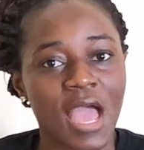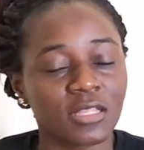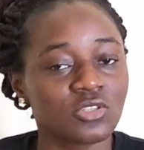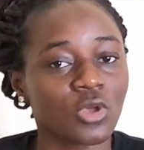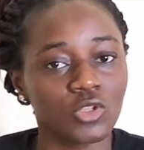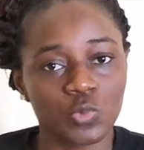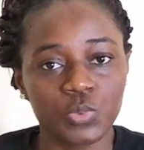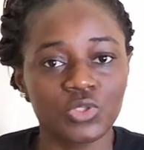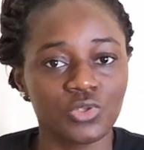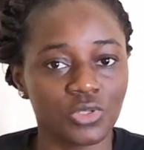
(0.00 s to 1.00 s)
And it's going to
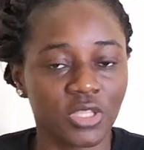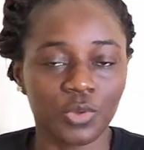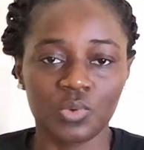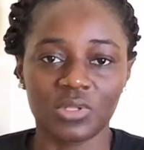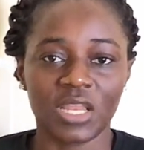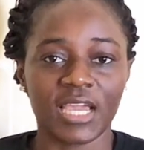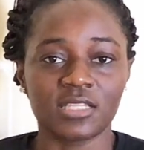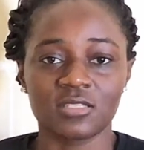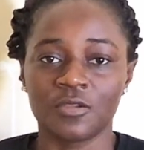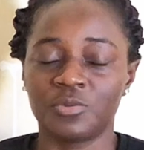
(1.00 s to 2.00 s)
put you in a good light.